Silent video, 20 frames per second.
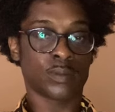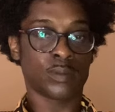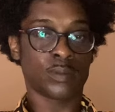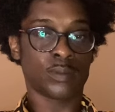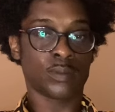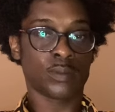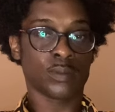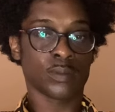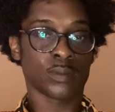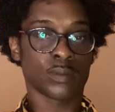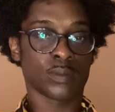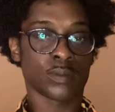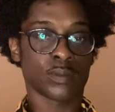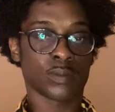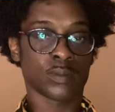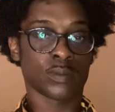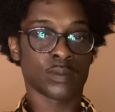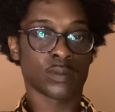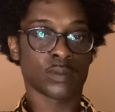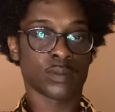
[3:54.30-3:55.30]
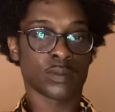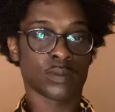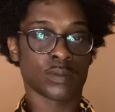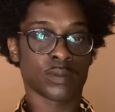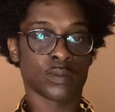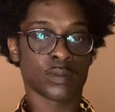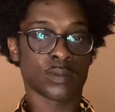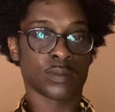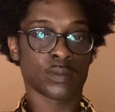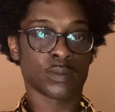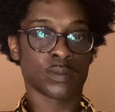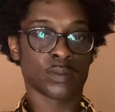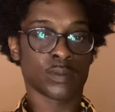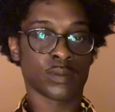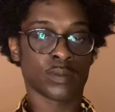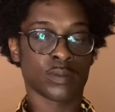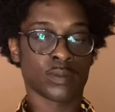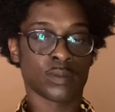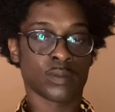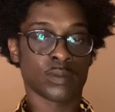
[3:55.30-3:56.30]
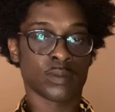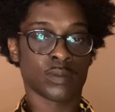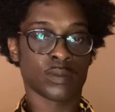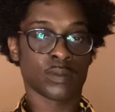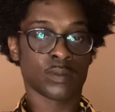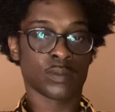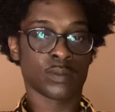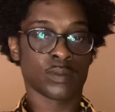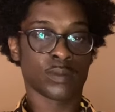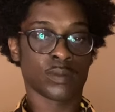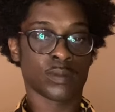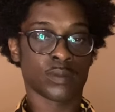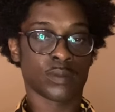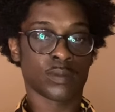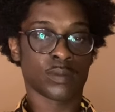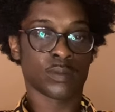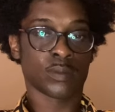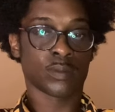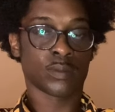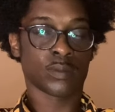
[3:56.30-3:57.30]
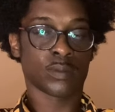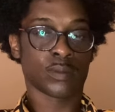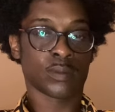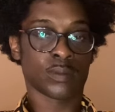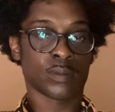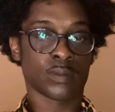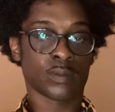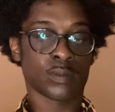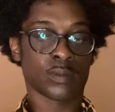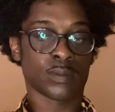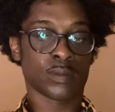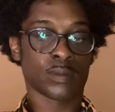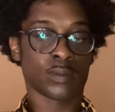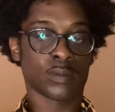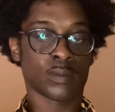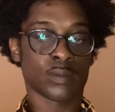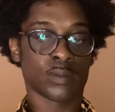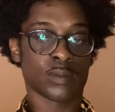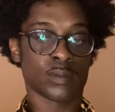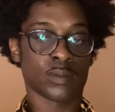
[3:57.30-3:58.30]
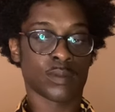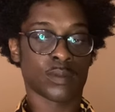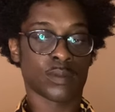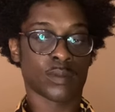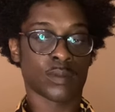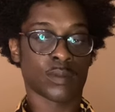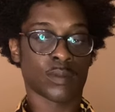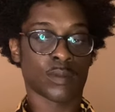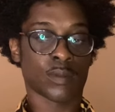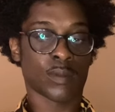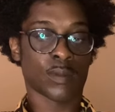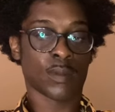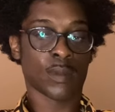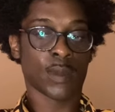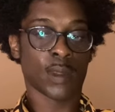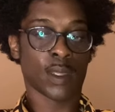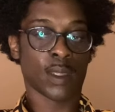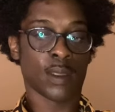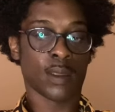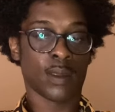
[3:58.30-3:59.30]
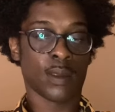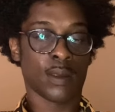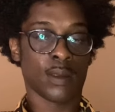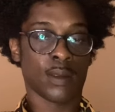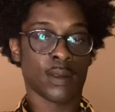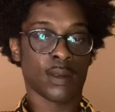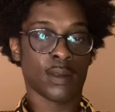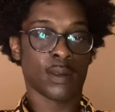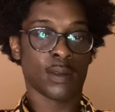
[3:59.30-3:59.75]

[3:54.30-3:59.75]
(silent)